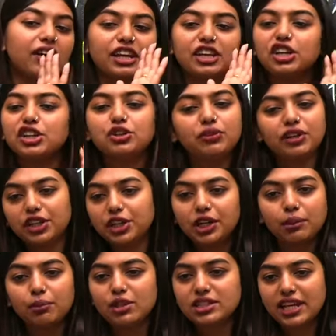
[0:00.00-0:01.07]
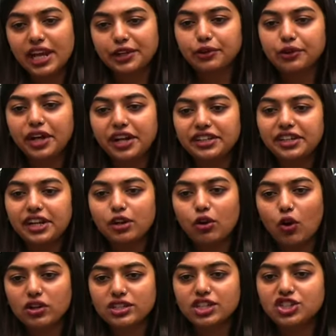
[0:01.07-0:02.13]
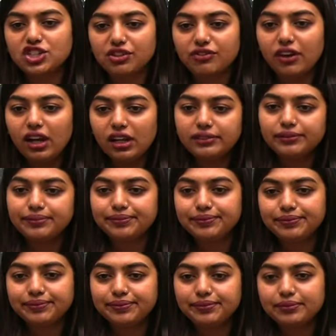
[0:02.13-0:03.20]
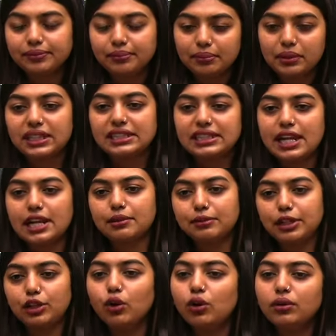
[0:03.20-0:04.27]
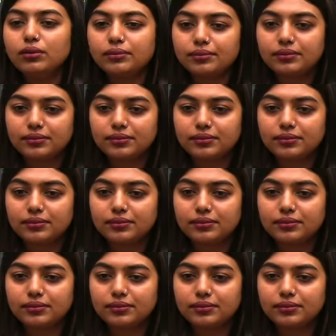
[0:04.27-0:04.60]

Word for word: why are you worried about cytokinin and auxin, Shiva? Please let me know.